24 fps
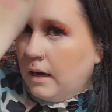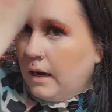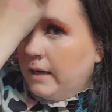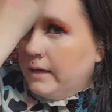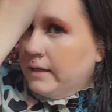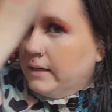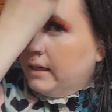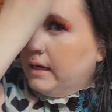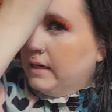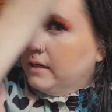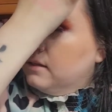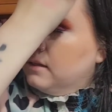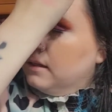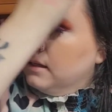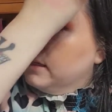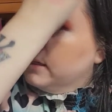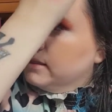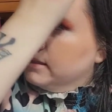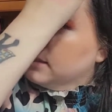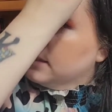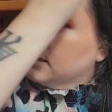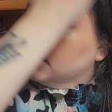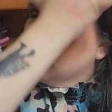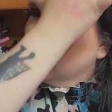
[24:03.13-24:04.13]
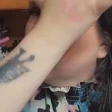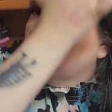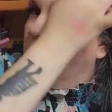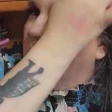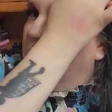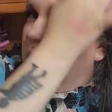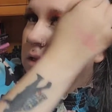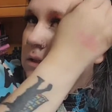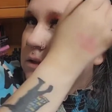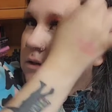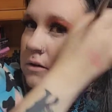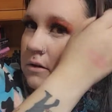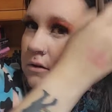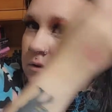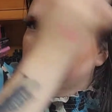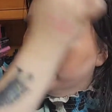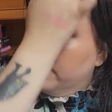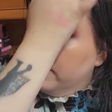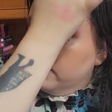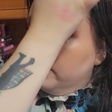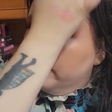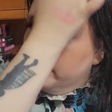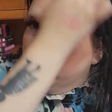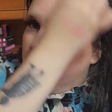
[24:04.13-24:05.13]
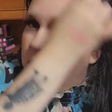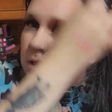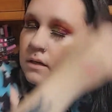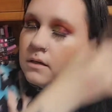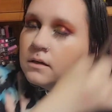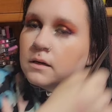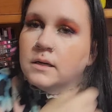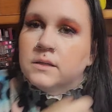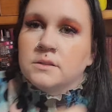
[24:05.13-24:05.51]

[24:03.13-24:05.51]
I think it's the color for me.